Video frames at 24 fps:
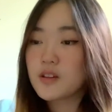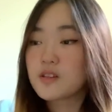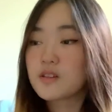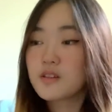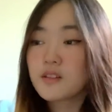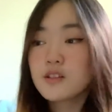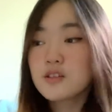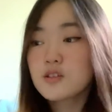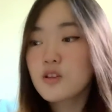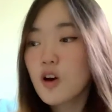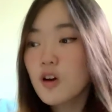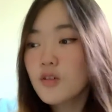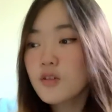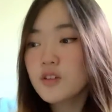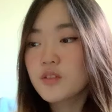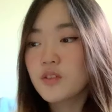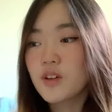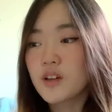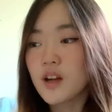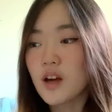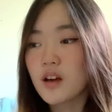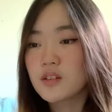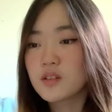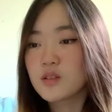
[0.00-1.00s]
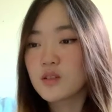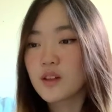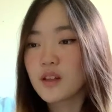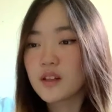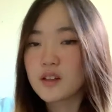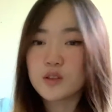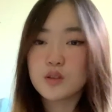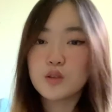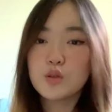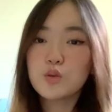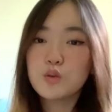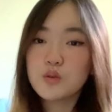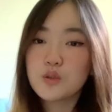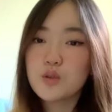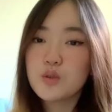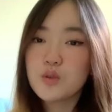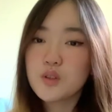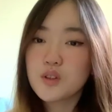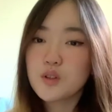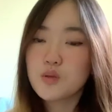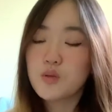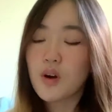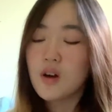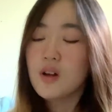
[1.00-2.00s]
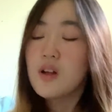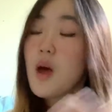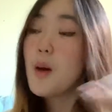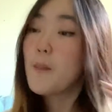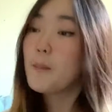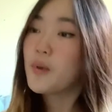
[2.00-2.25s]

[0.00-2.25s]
there's COVID right now, so like do what you want.